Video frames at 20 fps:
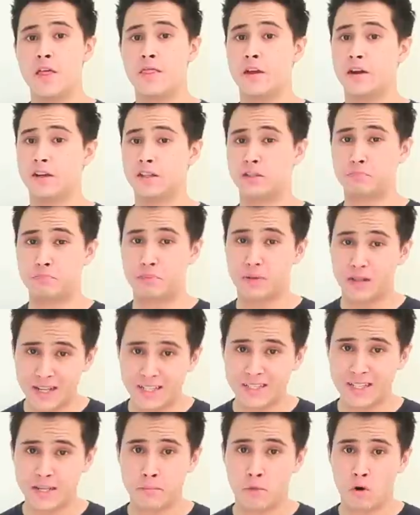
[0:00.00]
There's
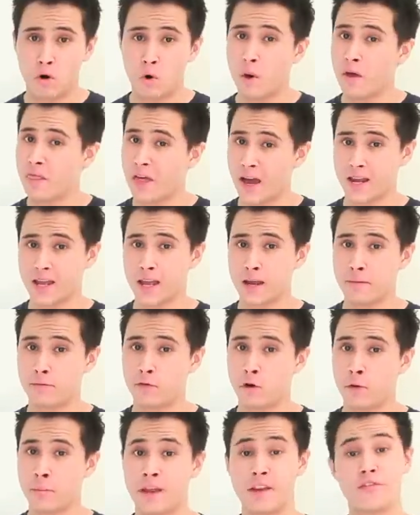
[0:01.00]
plenty more where that came
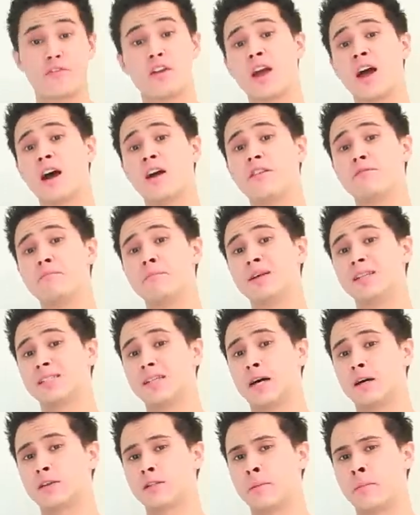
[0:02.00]
from, and if you have missed
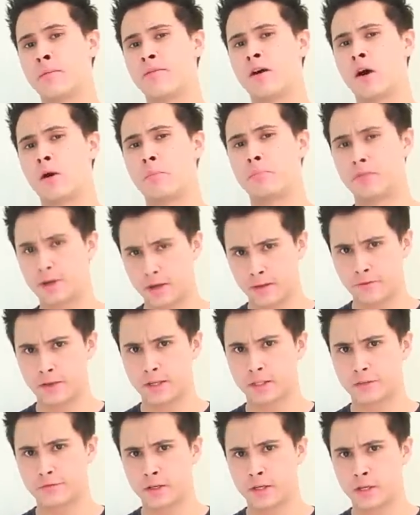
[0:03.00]
out some of our
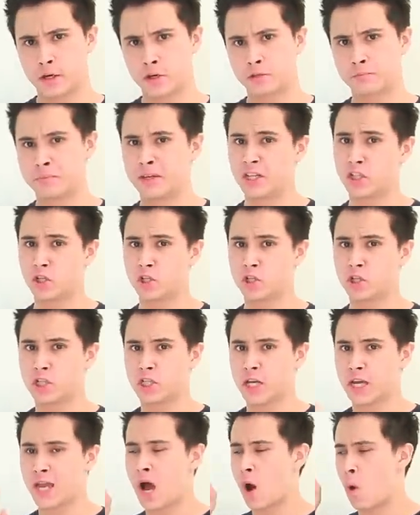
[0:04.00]
previous videos, be sure to
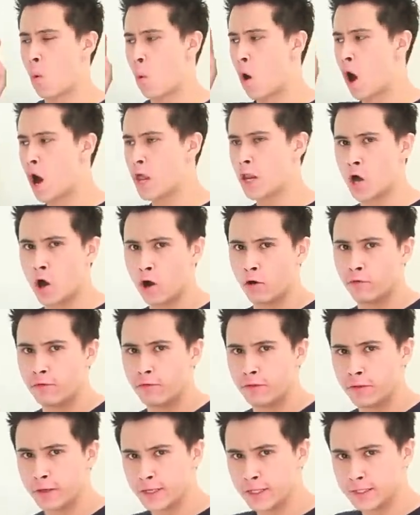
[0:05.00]
check out one of
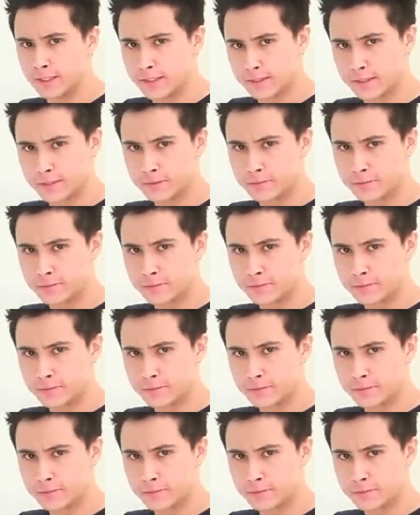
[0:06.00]
these.